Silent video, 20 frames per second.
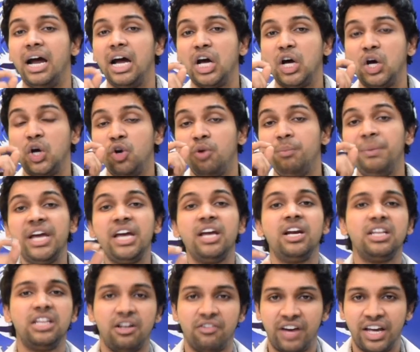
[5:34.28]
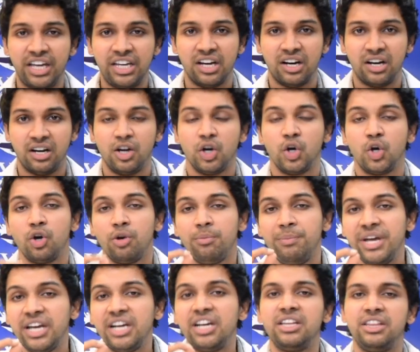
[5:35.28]
Krumigna Davaya,
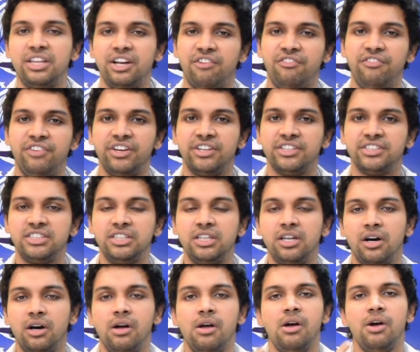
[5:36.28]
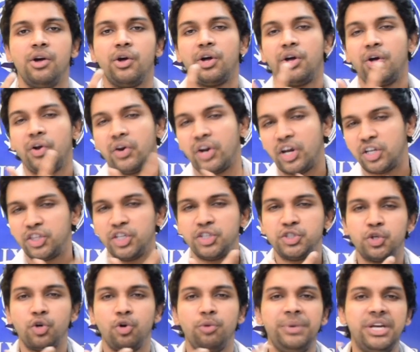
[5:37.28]
Krumigna Dravyas, the Raktaj
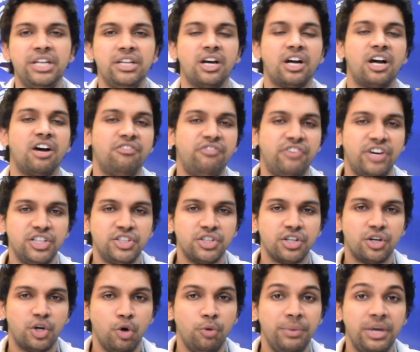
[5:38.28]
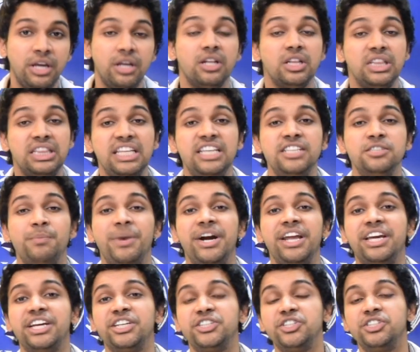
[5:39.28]
Krumi, the Kafaj Krumi, these
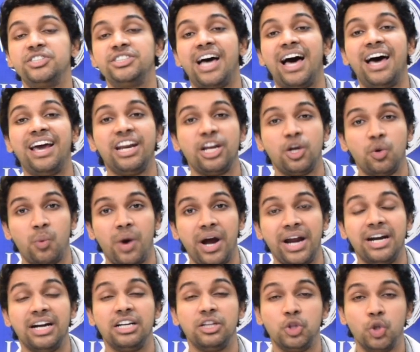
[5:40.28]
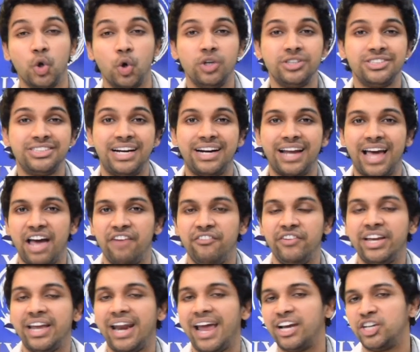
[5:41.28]
medications are required, those that are
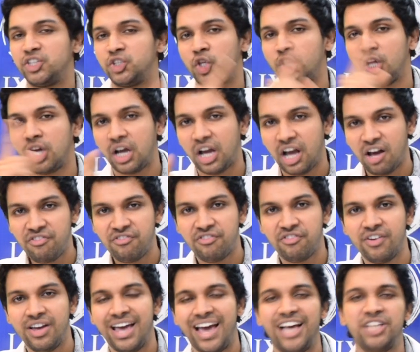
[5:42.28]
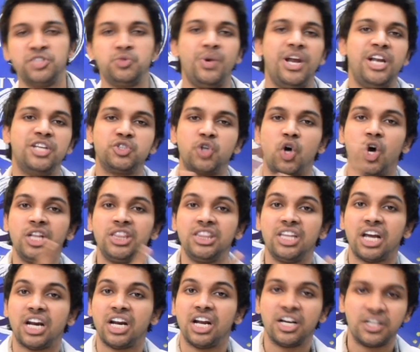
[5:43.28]
having an action on the Kaf as well as on
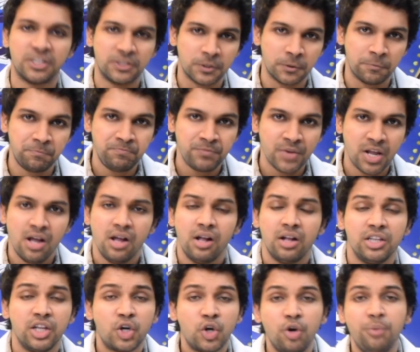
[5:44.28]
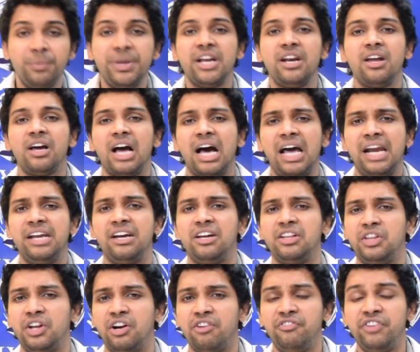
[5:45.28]
the Rakta. The Krumigna Karya
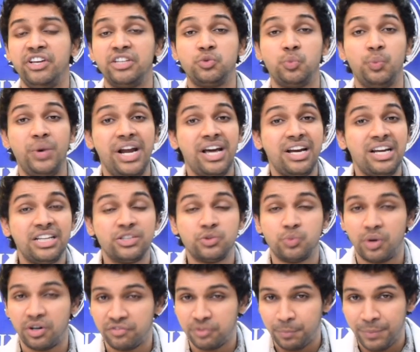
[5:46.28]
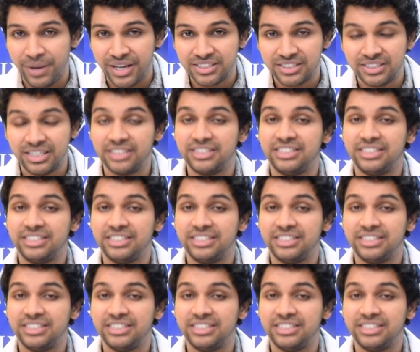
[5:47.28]
Dravyas, Vidang is one of the best, there's